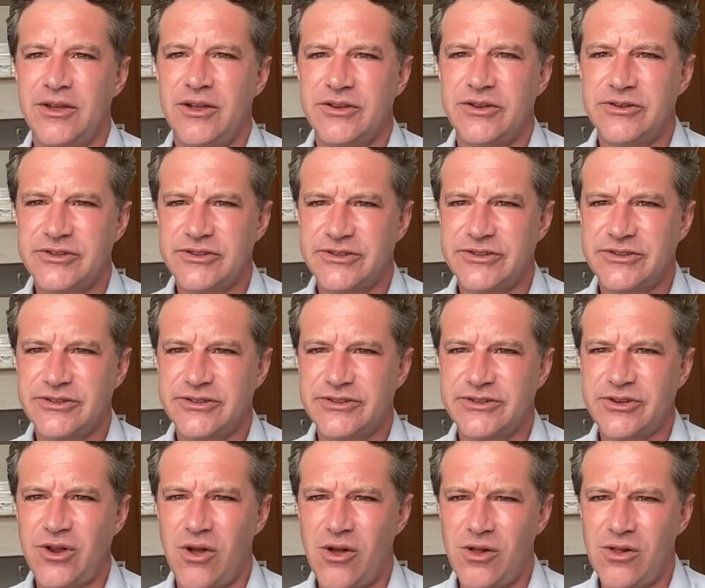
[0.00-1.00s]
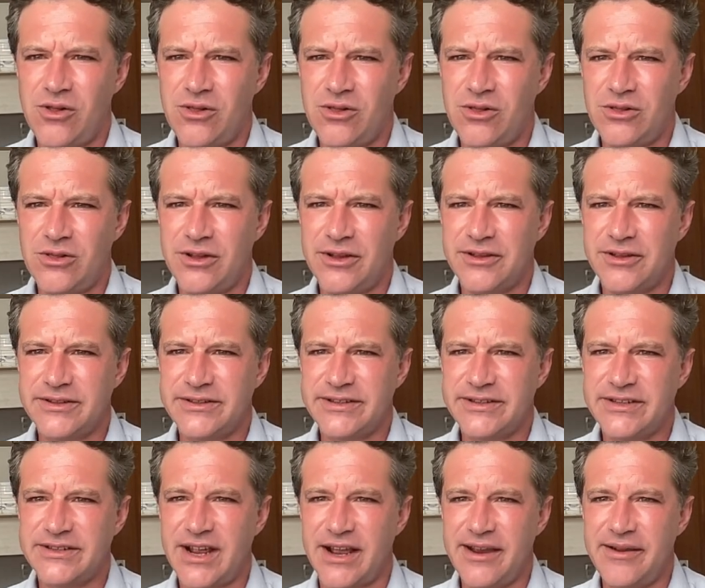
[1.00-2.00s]
Saul
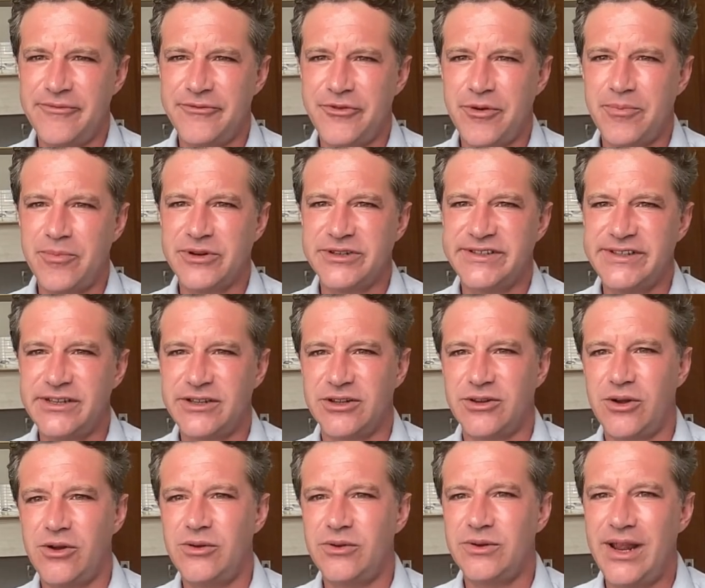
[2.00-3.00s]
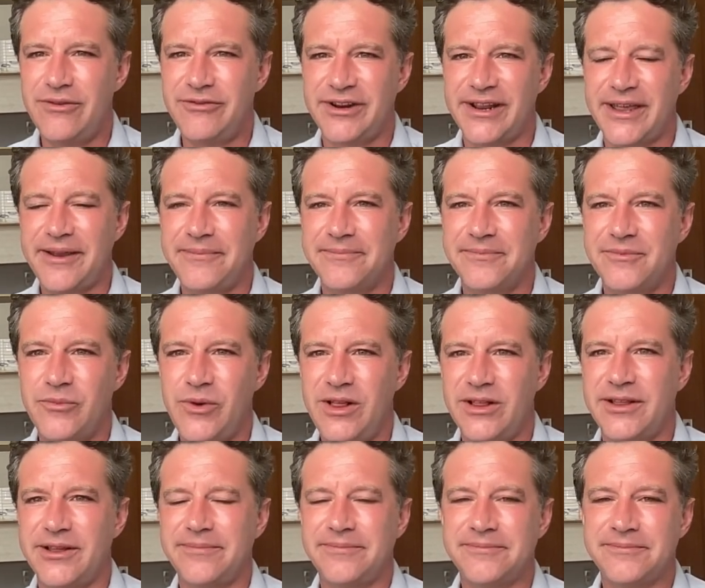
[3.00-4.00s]
says, I am from Brazil. Oh, lovely.
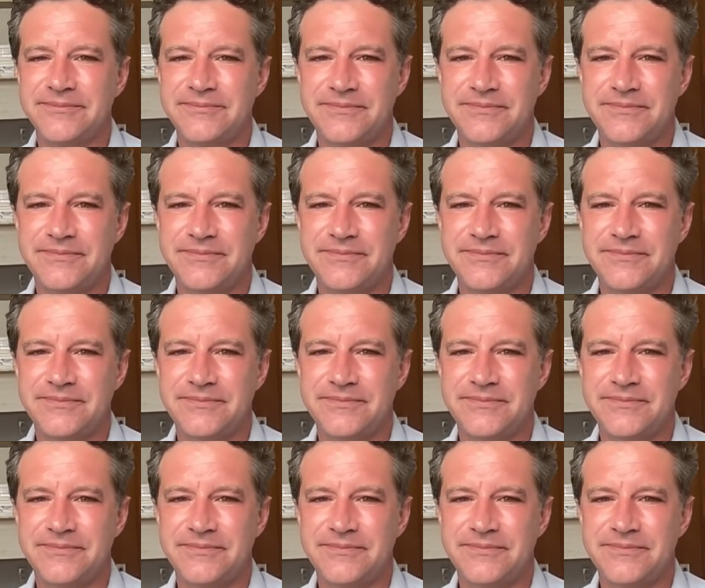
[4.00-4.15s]
Welcome.